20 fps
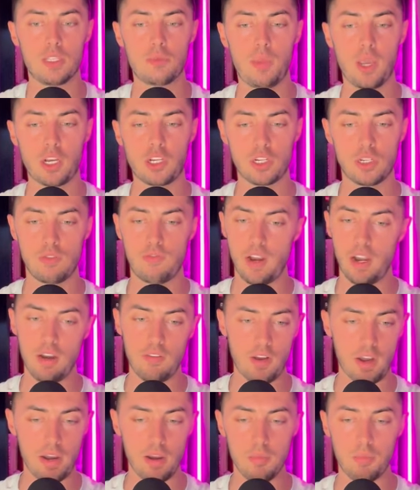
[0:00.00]
picture is very,
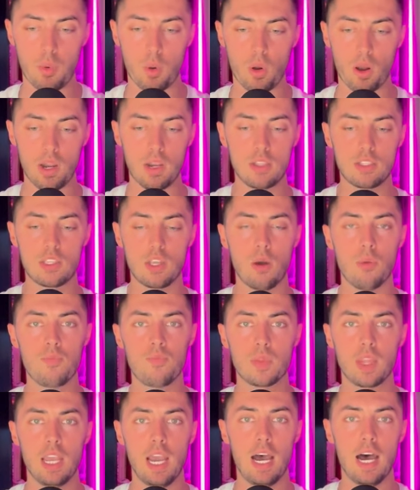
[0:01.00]
very important. So
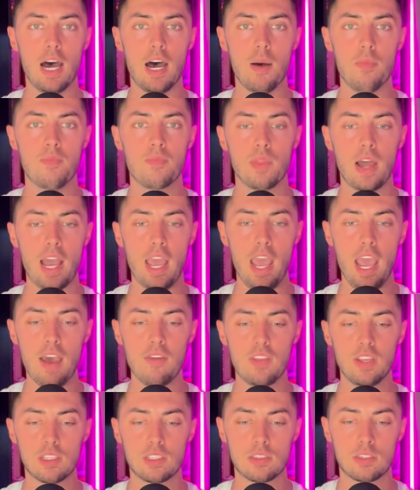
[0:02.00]
I had
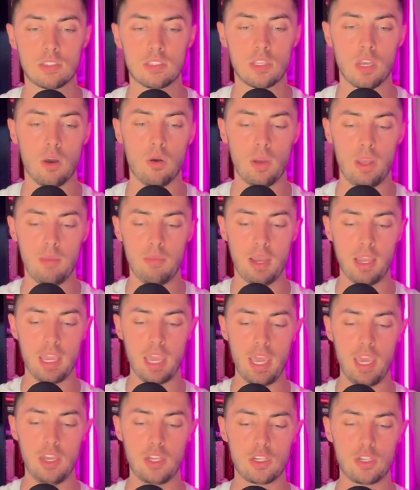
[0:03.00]
this, so in my
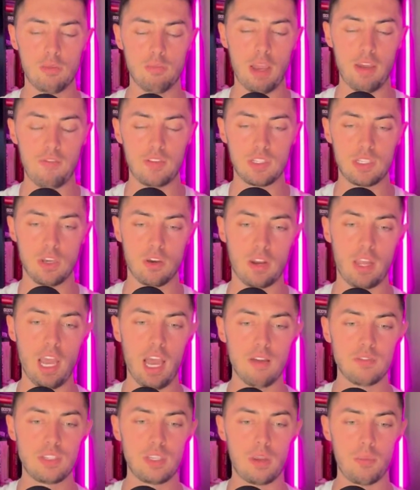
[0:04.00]
cage, in my facility,
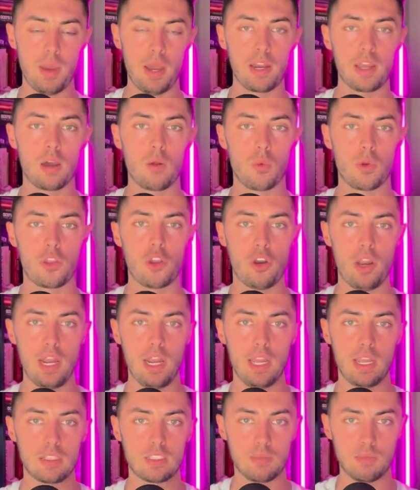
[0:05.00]
obviously depending on where they're
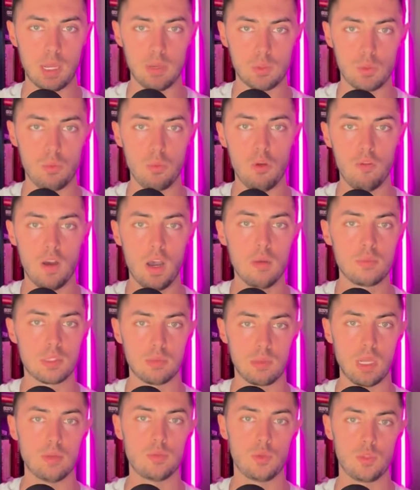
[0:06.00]
hitting, sometimes we move up,
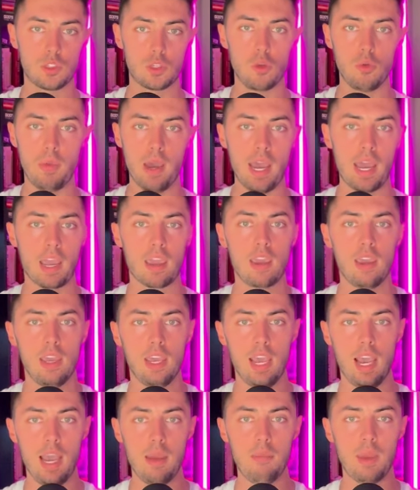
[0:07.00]
sometimes we scoot back.
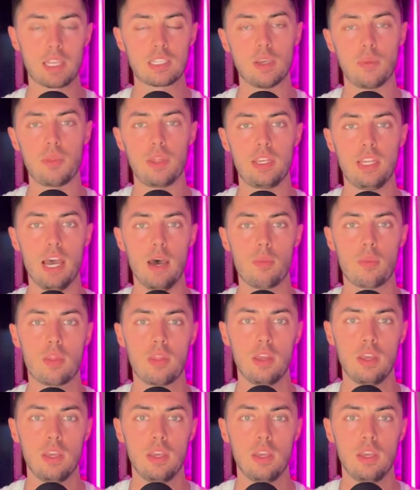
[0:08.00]
I mix up the depth.